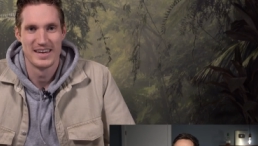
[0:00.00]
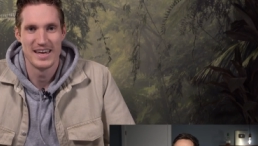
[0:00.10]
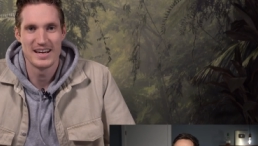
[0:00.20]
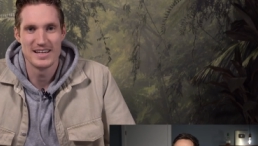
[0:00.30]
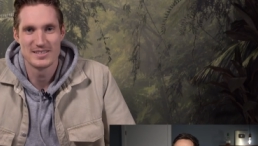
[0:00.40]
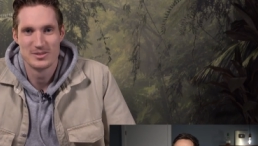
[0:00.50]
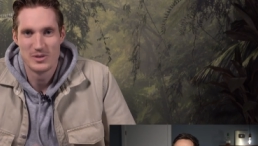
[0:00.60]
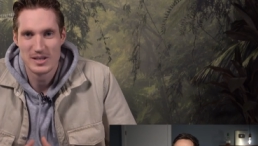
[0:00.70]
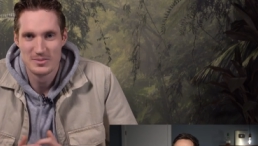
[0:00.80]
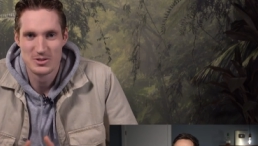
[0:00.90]
Hey guys, and
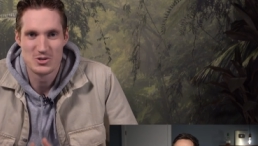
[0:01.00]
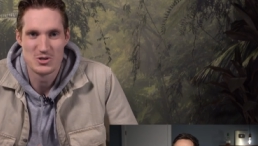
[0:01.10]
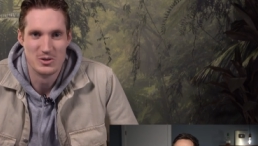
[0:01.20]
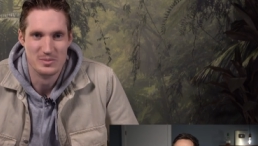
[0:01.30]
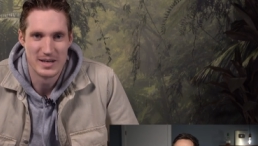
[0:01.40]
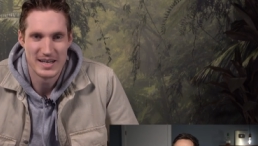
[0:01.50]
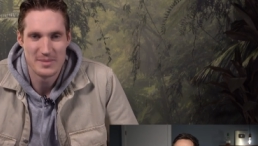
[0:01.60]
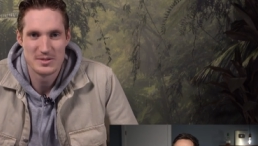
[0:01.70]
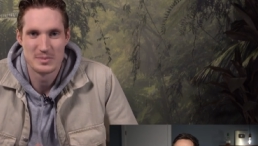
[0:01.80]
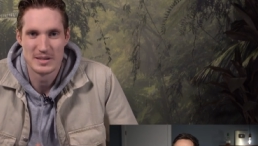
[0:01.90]
welcome to the show. My
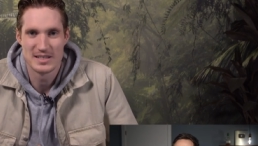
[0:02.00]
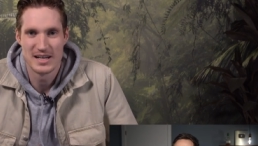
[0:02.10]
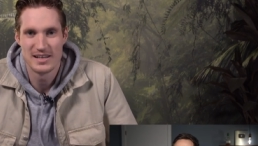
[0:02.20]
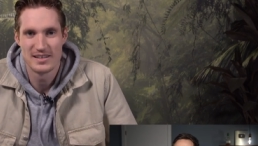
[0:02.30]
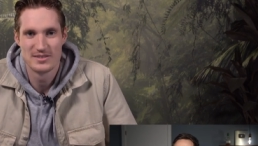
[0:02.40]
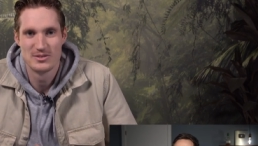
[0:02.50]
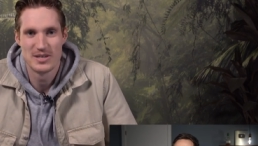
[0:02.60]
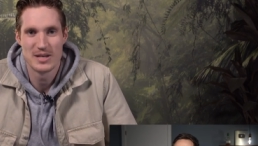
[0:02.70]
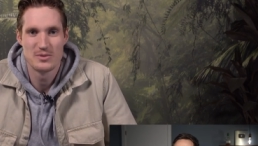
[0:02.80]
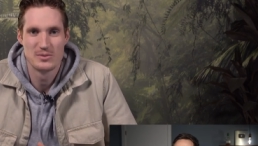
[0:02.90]
name is Pascal, and
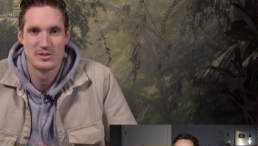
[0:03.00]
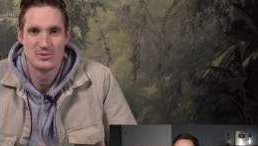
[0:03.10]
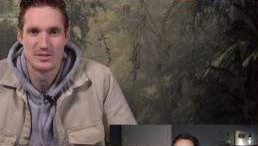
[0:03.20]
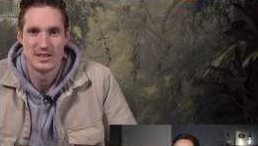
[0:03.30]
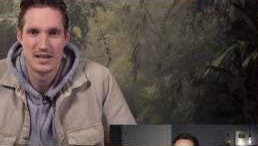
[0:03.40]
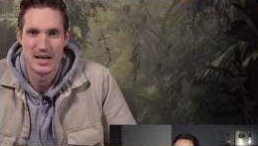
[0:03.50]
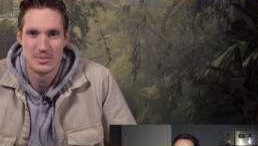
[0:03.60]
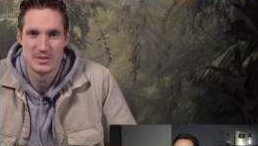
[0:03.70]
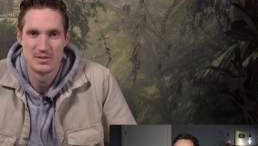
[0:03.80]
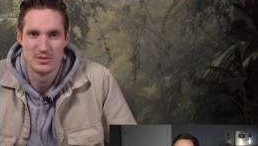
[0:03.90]
today we will do another
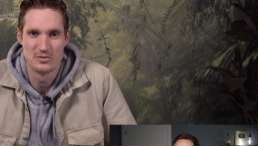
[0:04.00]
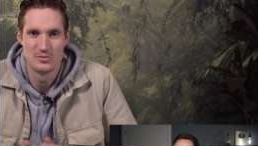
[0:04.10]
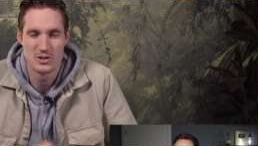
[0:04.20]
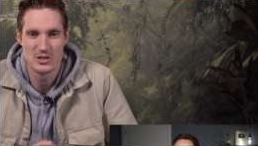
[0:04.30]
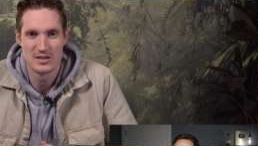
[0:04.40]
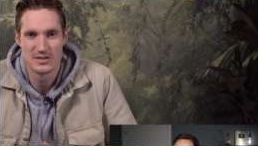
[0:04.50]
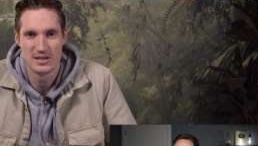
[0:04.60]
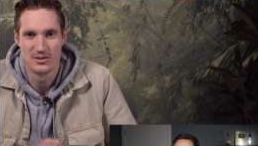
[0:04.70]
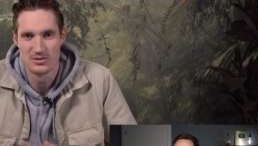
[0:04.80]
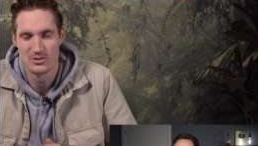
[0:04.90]
episode of Watch
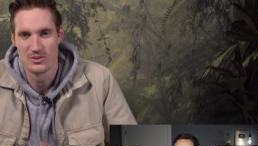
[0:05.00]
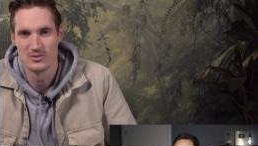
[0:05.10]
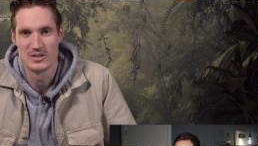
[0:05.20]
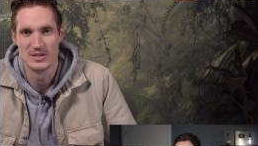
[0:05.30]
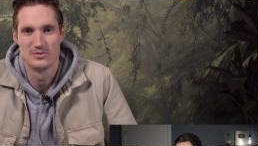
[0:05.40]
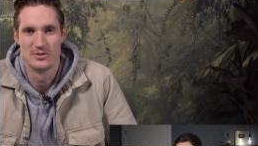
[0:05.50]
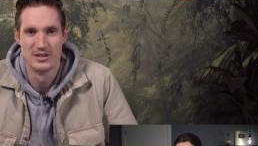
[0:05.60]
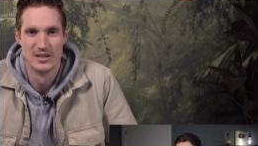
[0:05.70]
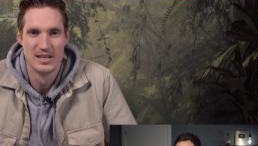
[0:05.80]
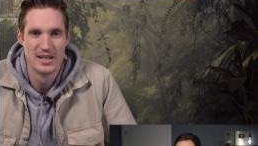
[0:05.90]
Hunting on Chrono twenty-four.